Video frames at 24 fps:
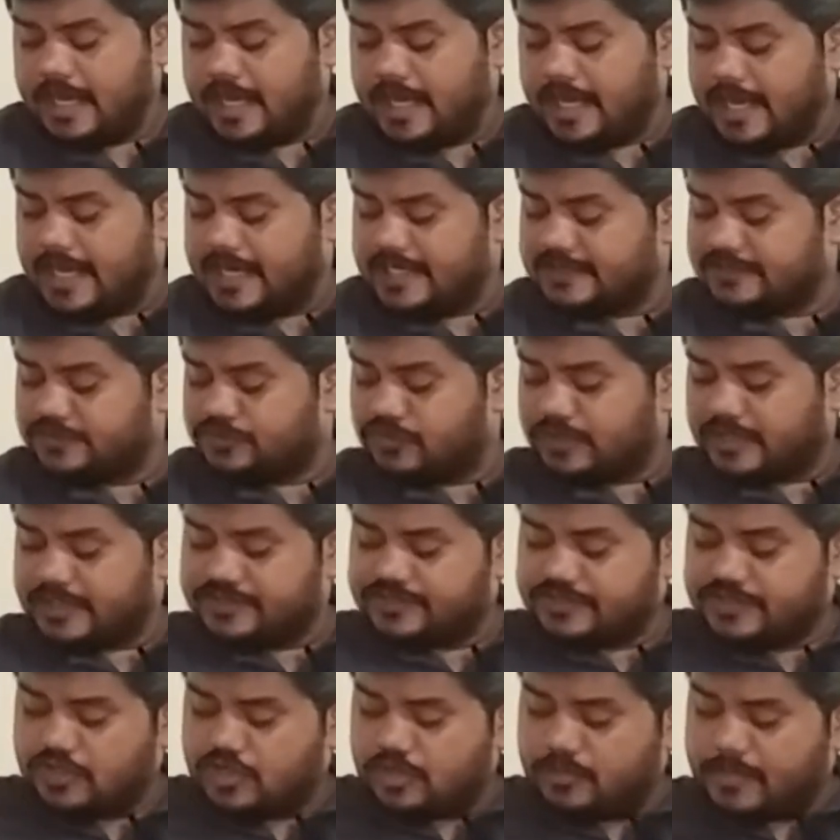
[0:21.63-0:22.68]
As you can
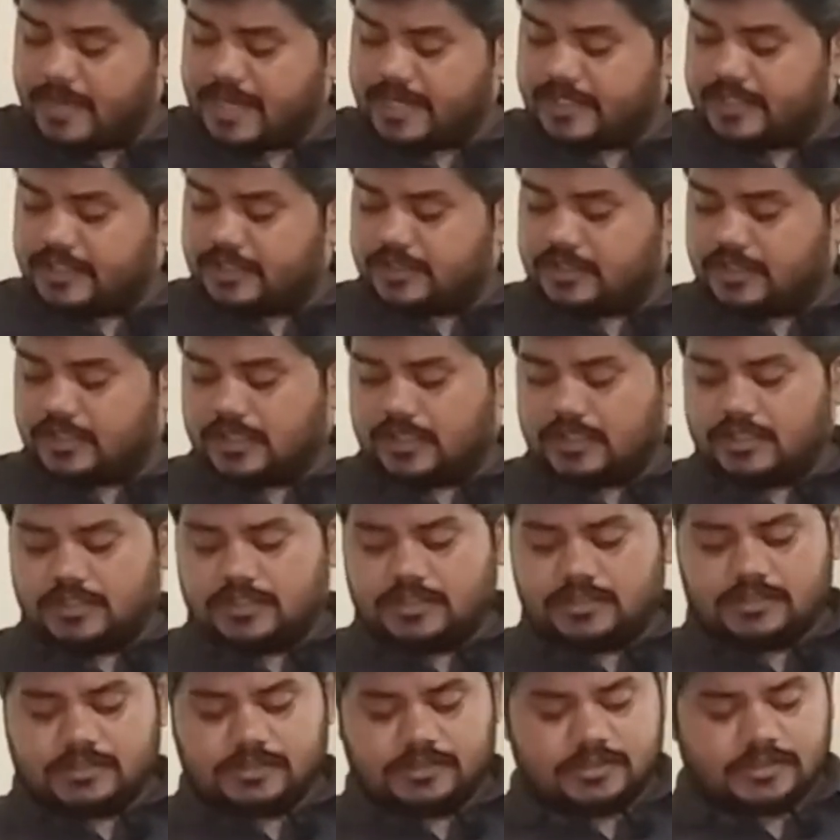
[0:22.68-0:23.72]
see on my guitar,
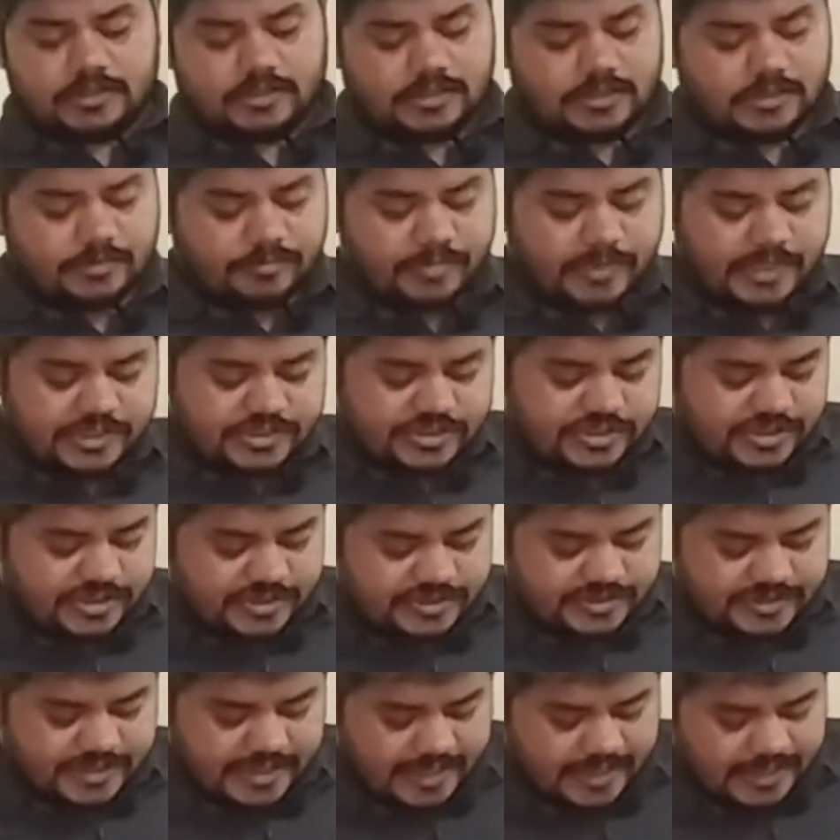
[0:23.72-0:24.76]
the bridge
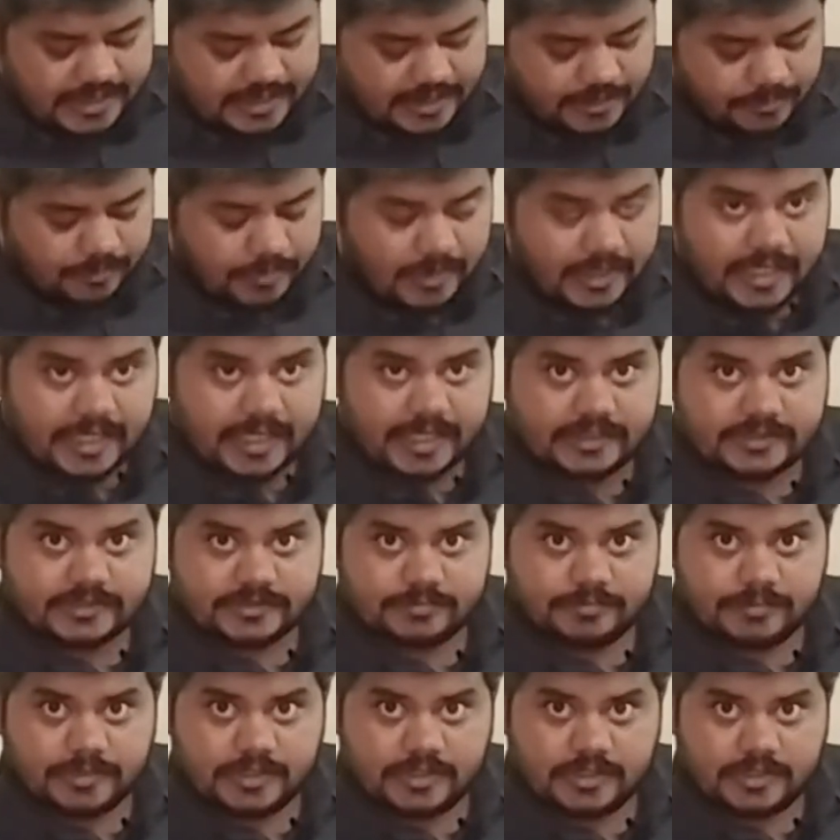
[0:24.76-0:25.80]
is held in place
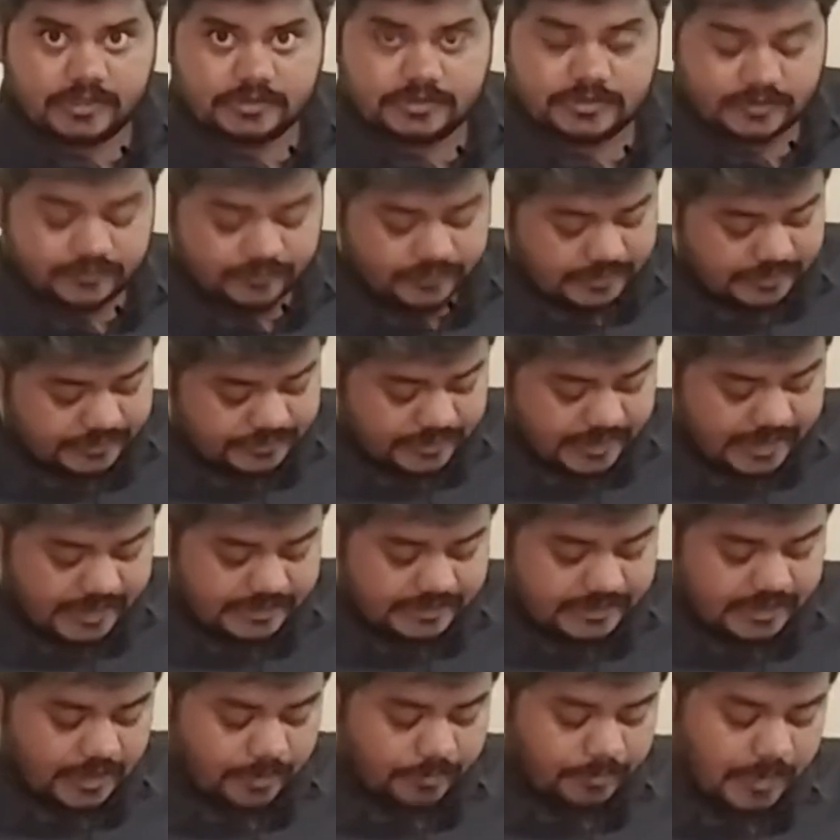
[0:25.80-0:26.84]
because of the strings
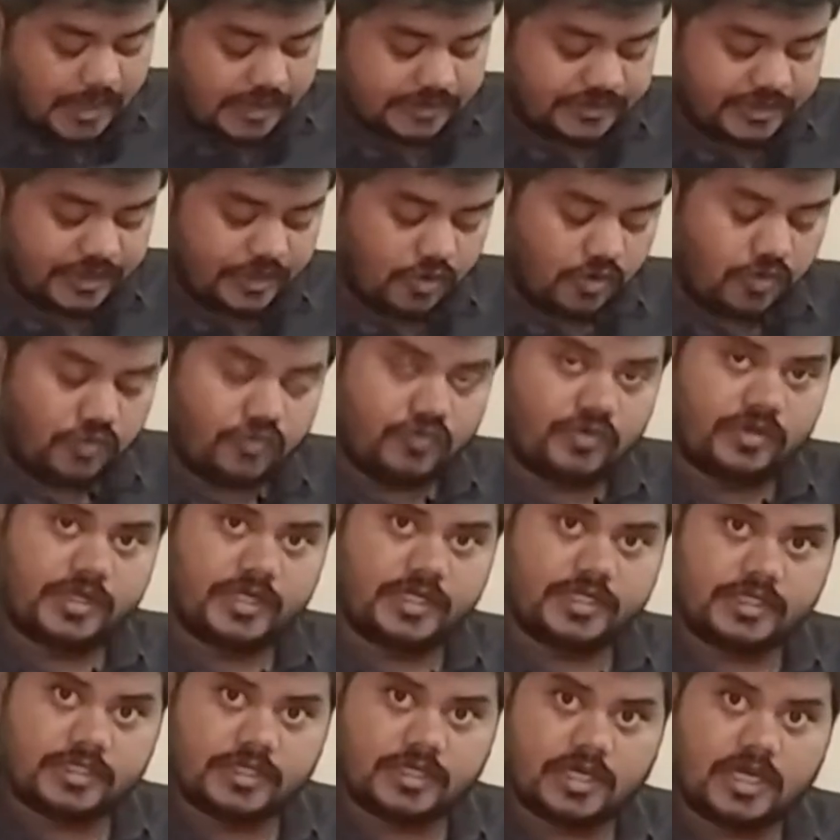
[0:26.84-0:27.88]
that are passing over
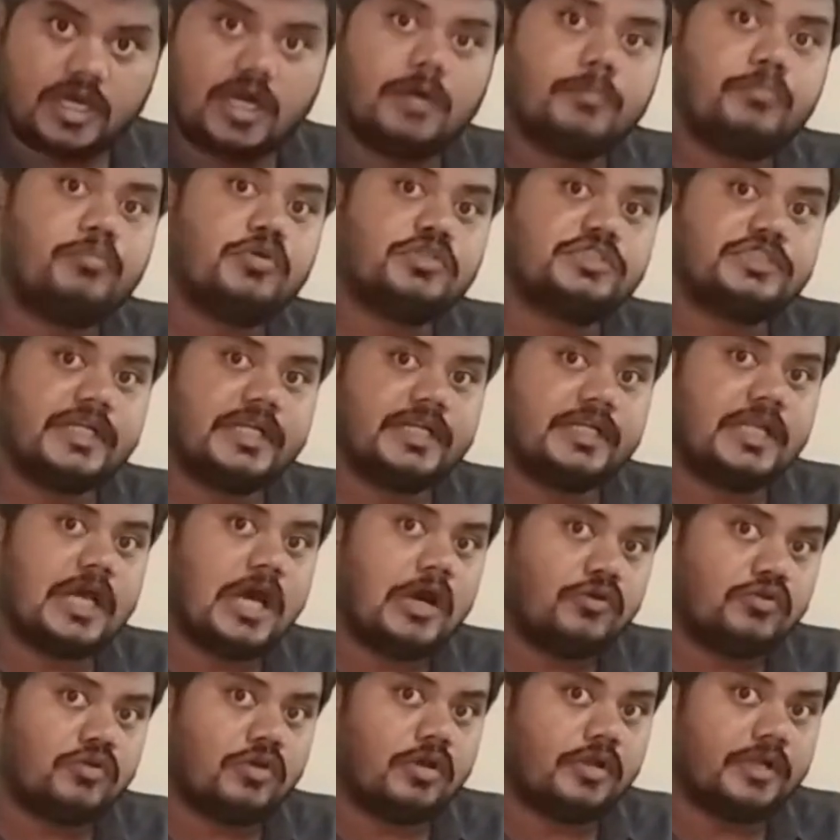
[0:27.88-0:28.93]
it are pushing
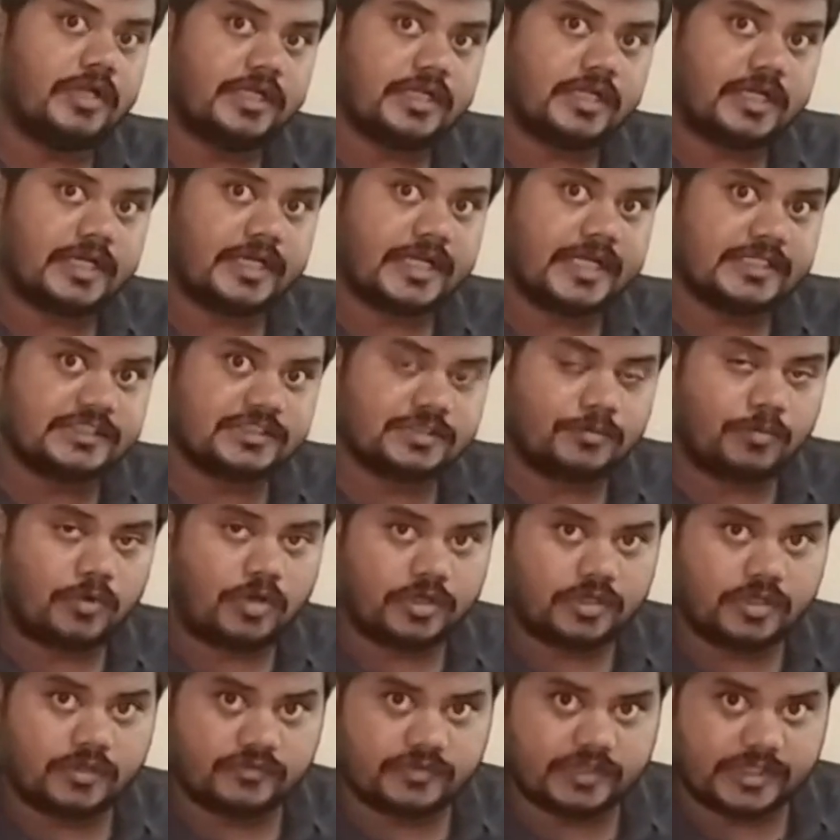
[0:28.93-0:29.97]
down on it against the
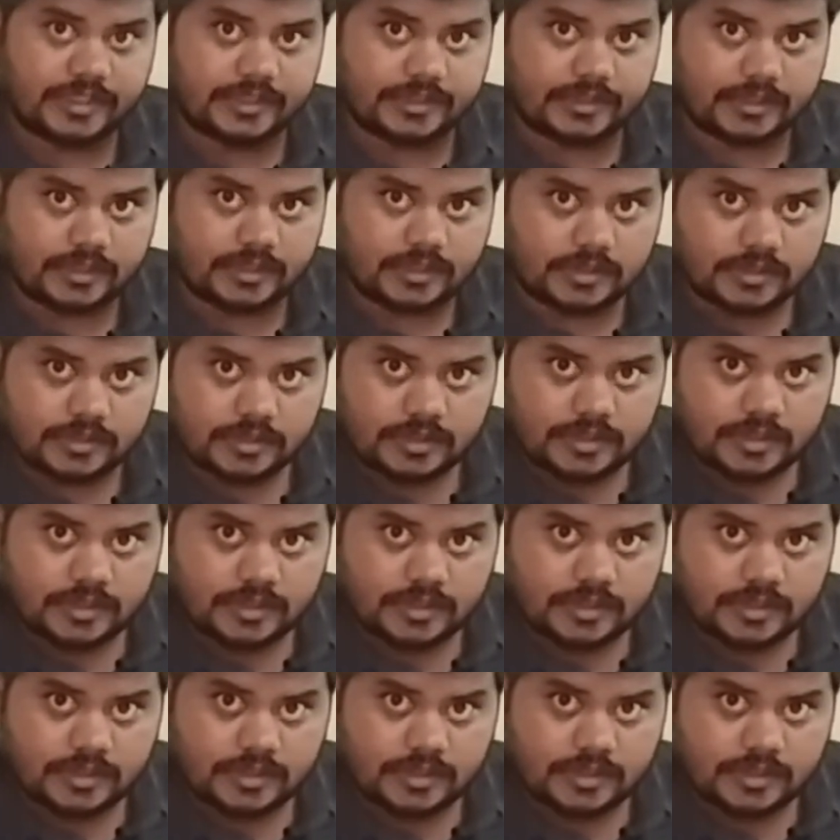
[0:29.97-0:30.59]
body of the guitar.